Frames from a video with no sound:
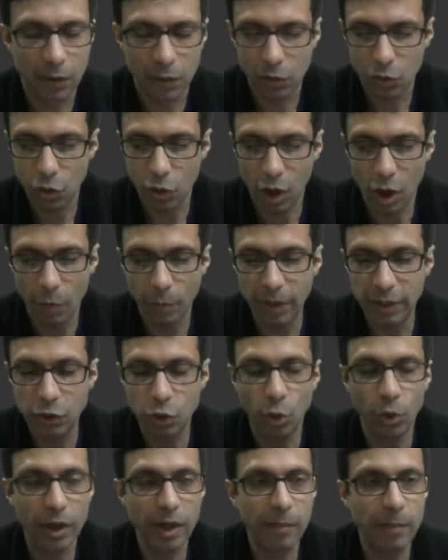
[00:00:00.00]
So how many
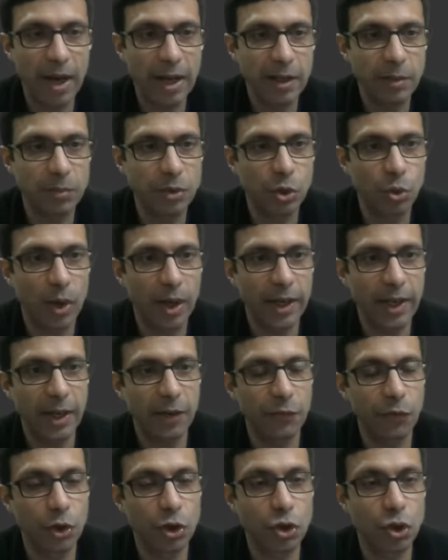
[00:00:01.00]
sodium atoms do I
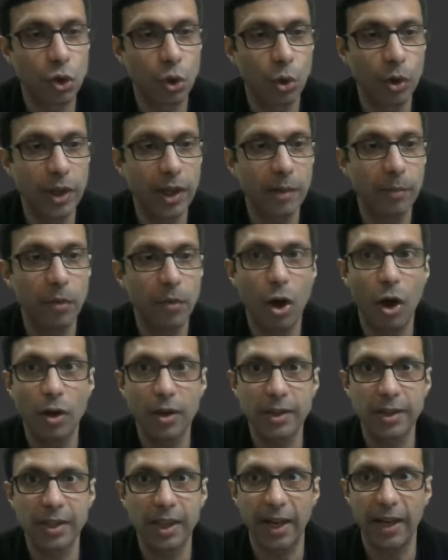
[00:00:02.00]
need for sodium
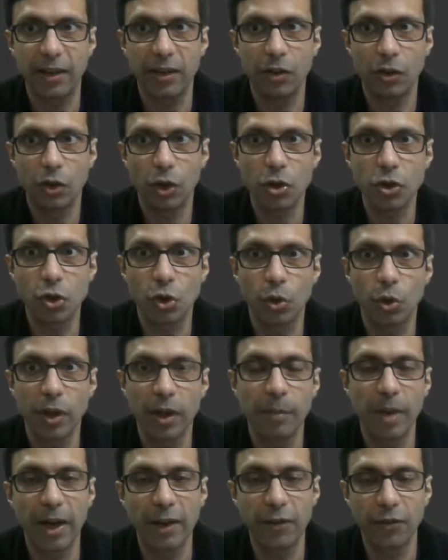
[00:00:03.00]
oxide, not
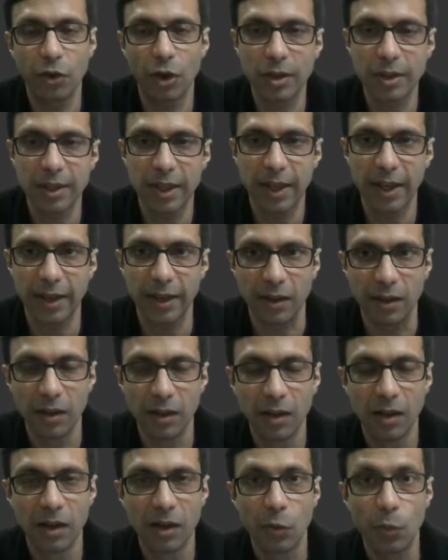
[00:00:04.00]
sodium hydroxide here?
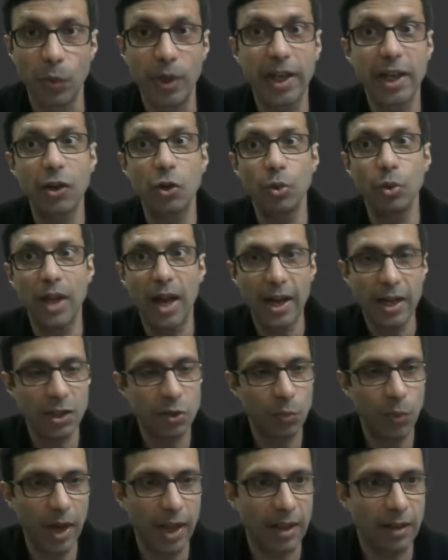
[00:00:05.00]
We can do that as
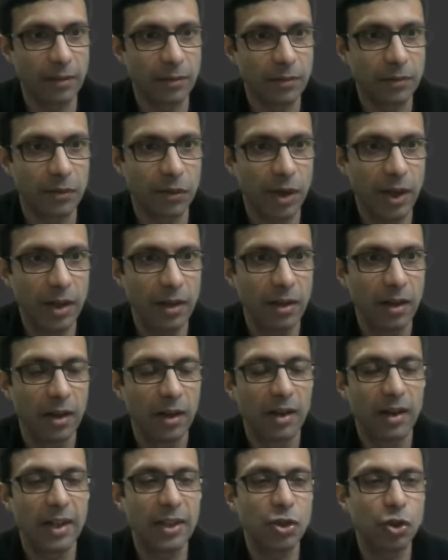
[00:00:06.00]
well, right?
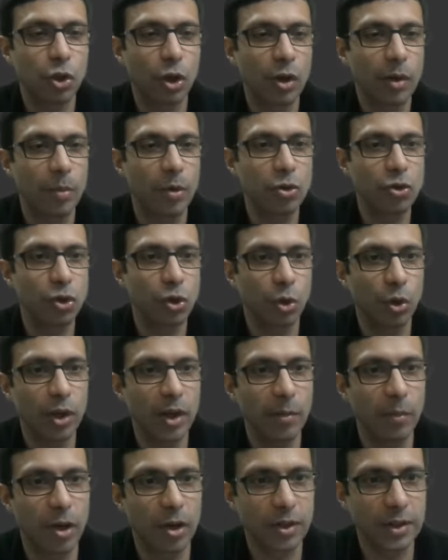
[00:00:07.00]
Let's talk about
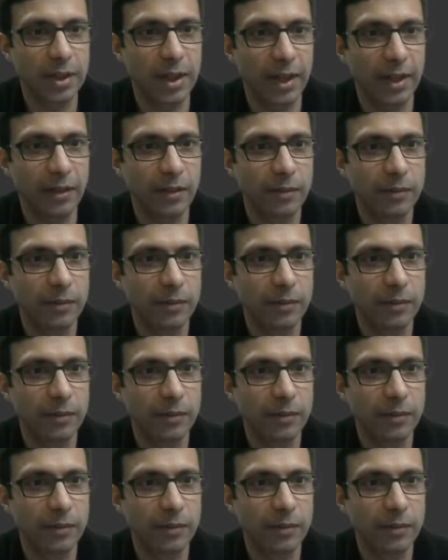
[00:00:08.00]
sodium oxide.